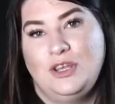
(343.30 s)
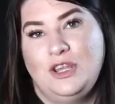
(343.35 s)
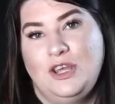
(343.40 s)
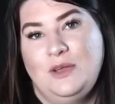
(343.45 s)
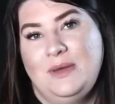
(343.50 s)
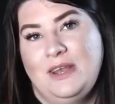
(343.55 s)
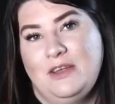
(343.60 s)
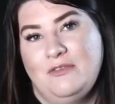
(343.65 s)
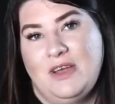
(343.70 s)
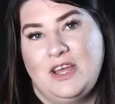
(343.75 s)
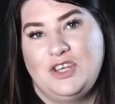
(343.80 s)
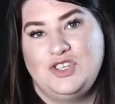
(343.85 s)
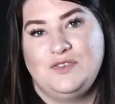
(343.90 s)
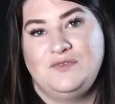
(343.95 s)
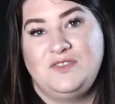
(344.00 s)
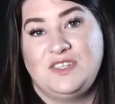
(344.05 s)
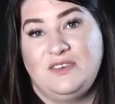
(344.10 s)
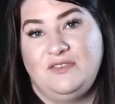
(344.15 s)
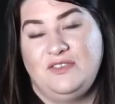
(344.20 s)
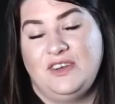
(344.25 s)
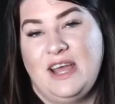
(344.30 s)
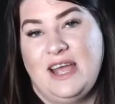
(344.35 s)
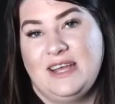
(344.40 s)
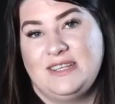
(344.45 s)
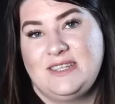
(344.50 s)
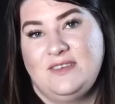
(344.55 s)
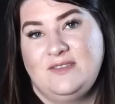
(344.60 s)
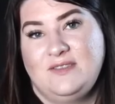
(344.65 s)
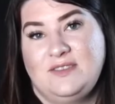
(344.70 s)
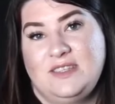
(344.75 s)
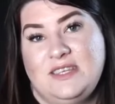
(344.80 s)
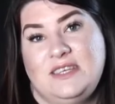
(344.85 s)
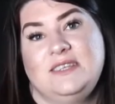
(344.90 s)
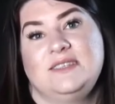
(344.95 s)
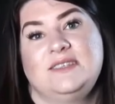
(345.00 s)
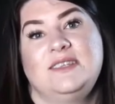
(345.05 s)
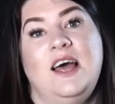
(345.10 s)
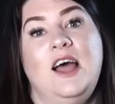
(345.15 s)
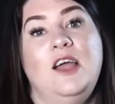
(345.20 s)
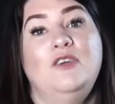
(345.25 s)
you in a range of different
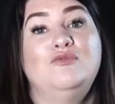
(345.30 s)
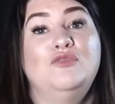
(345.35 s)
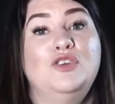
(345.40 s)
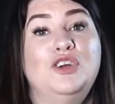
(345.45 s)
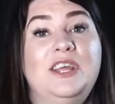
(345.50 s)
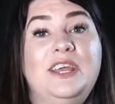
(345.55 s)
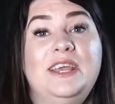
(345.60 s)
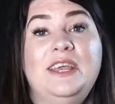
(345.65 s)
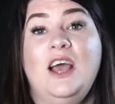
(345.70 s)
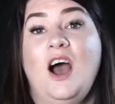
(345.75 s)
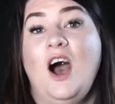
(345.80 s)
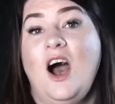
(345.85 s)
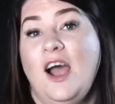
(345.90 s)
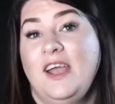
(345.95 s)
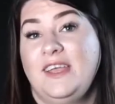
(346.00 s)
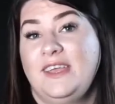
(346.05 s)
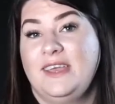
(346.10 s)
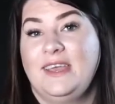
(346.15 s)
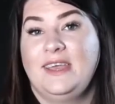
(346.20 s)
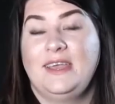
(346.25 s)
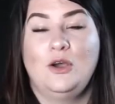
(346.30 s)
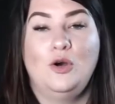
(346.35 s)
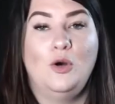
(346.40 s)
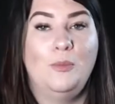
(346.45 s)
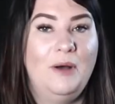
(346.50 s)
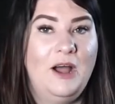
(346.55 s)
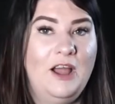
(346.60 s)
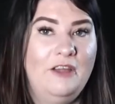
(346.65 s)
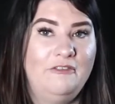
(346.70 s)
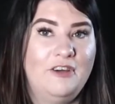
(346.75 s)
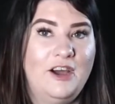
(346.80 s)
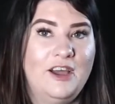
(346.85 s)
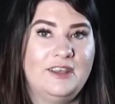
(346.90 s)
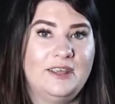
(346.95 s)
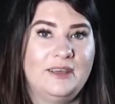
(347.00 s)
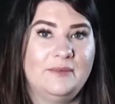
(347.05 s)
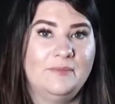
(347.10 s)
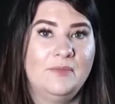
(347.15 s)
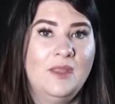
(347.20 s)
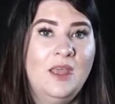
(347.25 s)
activities like running, hiking, or bike
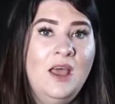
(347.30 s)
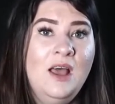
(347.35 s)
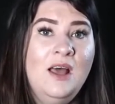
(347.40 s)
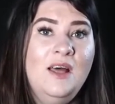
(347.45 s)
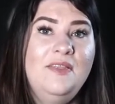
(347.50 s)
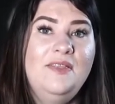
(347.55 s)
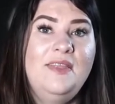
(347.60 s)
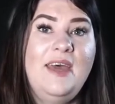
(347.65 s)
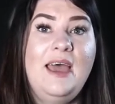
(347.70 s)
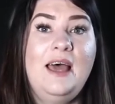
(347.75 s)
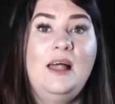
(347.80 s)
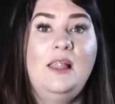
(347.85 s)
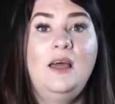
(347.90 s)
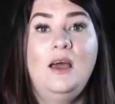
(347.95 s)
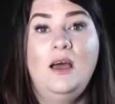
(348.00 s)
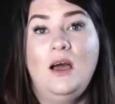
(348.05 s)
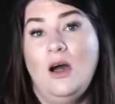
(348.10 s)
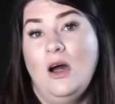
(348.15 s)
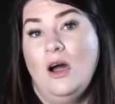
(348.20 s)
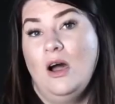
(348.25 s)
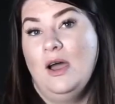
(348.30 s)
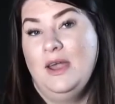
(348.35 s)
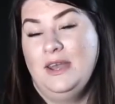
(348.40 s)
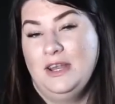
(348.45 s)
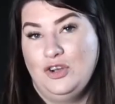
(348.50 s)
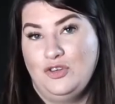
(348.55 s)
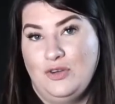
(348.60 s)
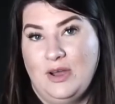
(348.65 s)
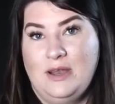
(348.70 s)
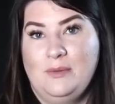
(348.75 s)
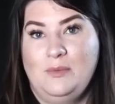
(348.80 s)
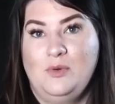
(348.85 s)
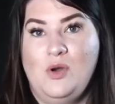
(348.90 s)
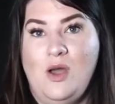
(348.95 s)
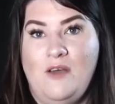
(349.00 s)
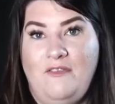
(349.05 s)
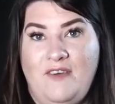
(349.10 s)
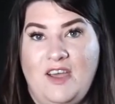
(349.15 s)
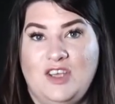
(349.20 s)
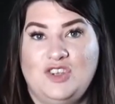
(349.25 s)
riding. They are an incredible,
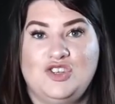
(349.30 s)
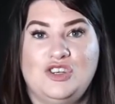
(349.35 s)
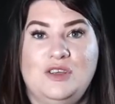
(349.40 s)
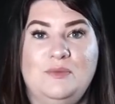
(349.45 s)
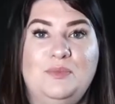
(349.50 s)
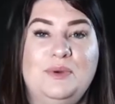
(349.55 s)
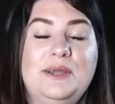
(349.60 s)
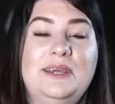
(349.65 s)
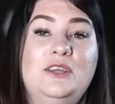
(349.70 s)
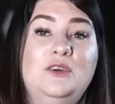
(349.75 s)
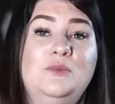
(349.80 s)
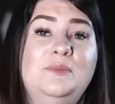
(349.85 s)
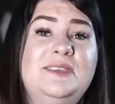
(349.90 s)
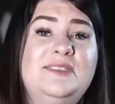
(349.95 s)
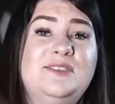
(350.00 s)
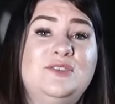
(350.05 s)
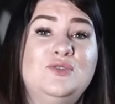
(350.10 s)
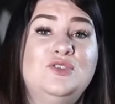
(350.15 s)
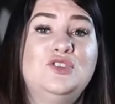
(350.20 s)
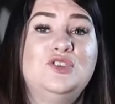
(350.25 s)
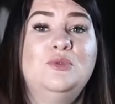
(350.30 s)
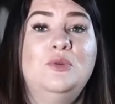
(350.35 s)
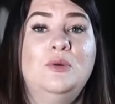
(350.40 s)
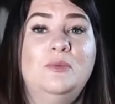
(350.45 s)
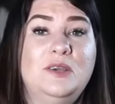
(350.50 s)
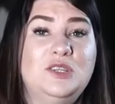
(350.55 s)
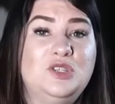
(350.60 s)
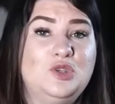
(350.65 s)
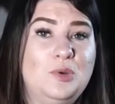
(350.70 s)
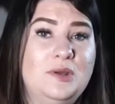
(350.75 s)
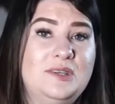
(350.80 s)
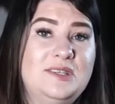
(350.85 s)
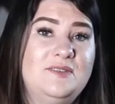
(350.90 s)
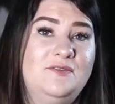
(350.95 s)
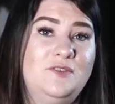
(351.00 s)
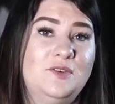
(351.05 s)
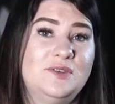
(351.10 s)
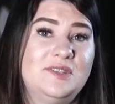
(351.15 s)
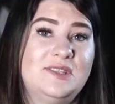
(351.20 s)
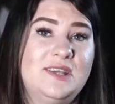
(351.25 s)
affectionate breed. He'll be stuck to you almost
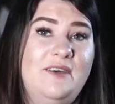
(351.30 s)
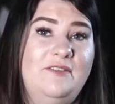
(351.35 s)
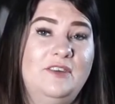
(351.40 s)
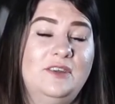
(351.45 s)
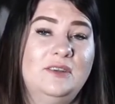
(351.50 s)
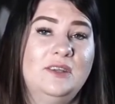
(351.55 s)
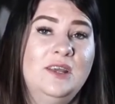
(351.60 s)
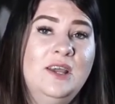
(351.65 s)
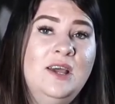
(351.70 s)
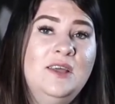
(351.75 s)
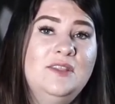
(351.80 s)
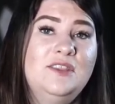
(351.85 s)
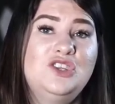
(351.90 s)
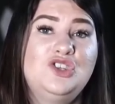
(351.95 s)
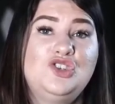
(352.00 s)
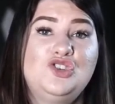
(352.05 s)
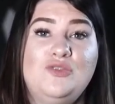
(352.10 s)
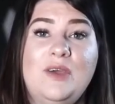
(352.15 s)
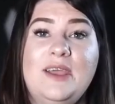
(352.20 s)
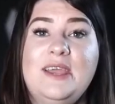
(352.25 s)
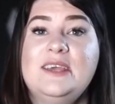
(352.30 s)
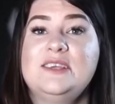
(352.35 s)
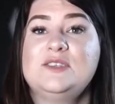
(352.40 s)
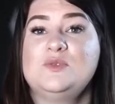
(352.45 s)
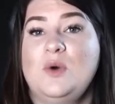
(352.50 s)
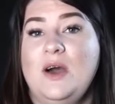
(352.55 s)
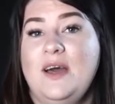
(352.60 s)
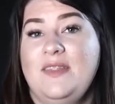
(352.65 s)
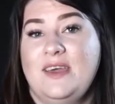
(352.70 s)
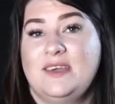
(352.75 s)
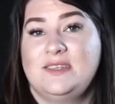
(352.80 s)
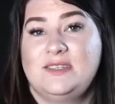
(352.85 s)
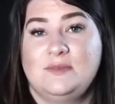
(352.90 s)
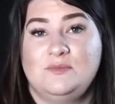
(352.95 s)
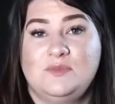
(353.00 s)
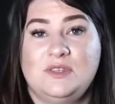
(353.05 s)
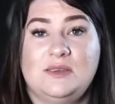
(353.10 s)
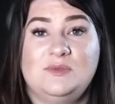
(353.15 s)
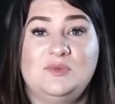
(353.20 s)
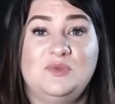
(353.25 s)
24 7. This trait is why they're
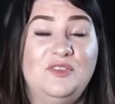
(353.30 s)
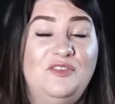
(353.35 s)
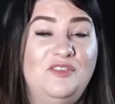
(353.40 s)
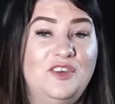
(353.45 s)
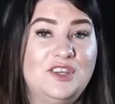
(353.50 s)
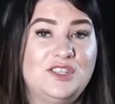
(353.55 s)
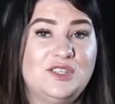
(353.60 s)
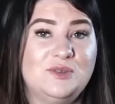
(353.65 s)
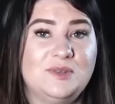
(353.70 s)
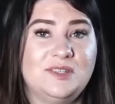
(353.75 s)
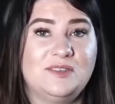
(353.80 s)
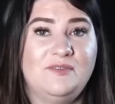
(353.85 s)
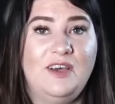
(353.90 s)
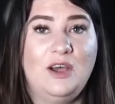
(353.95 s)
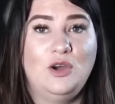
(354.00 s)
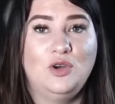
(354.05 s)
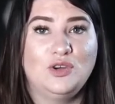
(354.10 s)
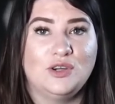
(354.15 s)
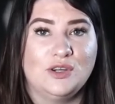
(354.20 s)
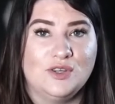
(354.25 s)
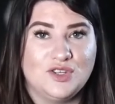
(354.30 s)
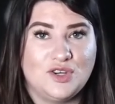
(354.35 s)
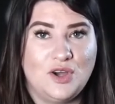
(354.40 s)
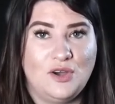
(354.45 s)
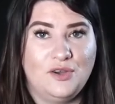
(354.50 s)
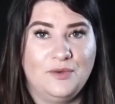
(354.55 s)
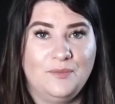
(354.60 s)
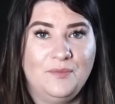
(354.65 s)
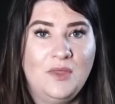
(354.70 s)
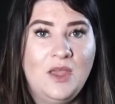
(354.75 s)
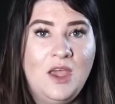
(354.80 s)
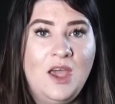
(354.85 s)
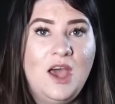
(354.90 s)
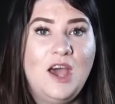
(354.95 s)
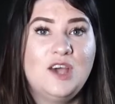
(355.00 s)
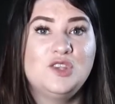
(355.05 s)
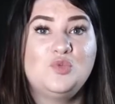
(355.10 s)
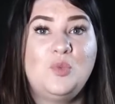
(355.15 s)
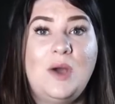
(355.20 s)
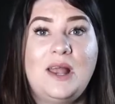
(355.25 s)
sometimes referred to as a Velcro dog.
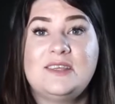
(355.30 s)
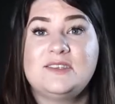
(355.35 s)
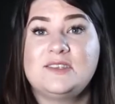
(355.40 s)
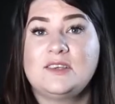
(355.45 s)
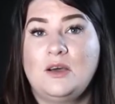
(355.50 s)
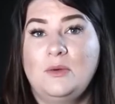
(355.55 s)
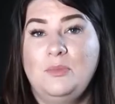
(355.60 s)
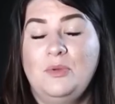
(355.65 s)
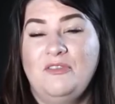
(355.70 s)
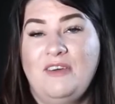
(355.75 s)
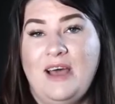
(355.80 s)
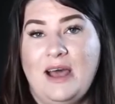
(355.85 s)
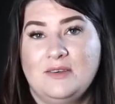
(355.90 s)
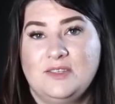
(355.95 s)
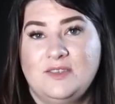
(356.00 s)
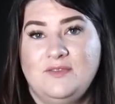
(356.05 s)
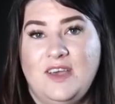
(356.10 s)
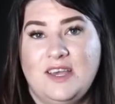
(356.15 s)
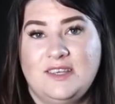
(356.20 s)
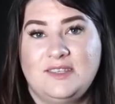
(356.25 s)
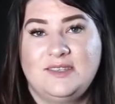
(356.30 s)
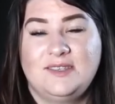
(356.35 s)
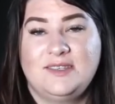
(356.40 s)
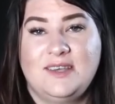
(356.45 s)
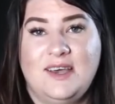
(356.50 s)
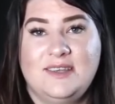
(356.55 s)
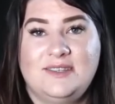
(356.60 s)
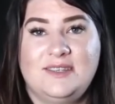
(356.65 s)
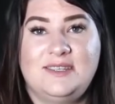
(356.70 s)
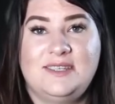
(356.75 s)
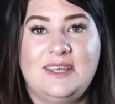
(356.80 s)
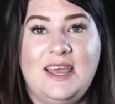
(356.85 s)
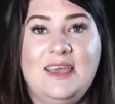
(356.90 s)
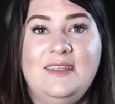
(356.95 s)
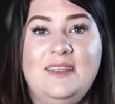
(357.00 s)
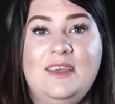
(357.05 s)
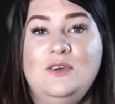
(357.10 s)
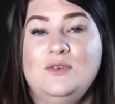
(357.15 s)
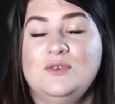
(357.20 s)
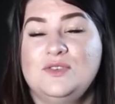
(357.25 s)
As well as a couple of hours of exercise a day,
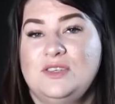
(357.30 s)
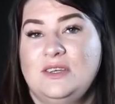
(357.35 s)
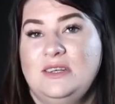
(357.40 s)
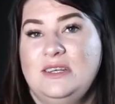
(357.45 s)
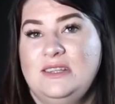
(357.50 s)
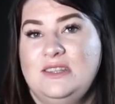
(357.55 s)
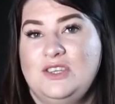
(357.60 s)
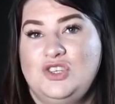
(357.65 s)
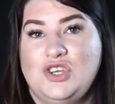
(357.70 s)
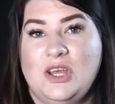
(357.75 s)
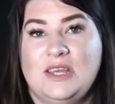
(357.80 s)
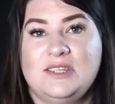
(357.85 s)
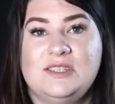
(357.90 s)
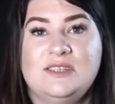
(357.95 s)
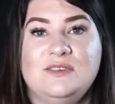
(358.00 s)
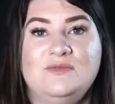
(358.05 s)
they also need the chance to